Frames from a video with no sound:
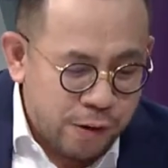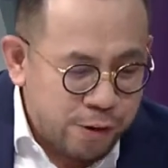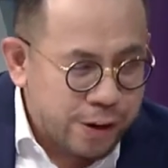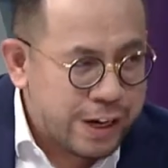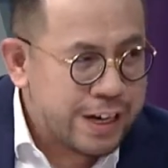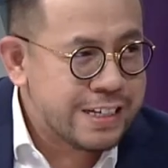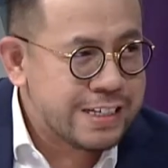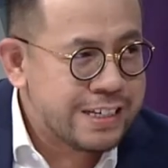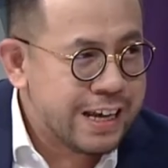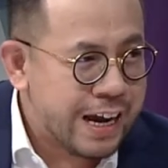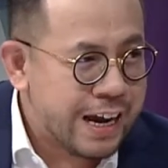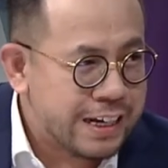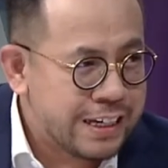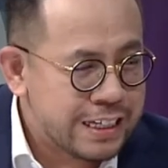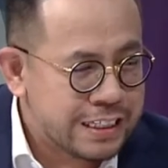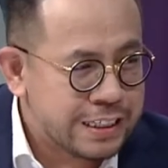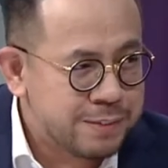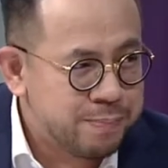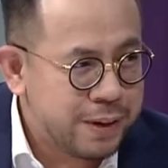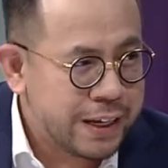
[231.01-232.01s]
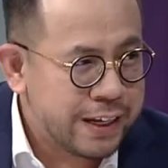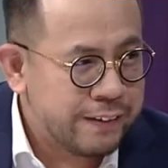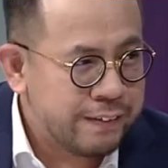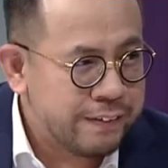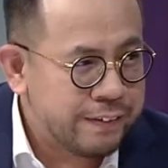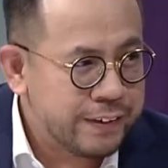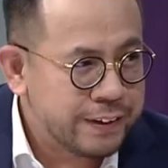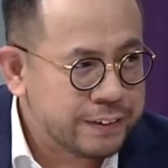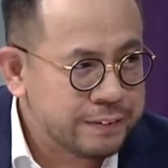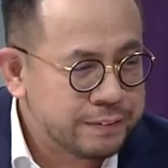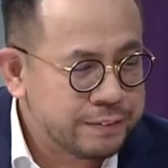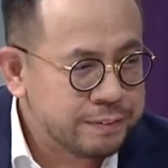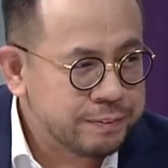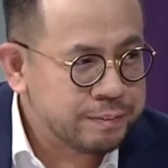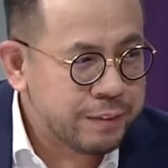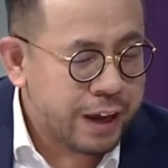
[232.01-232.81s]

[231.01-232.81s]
but focused and disciplined.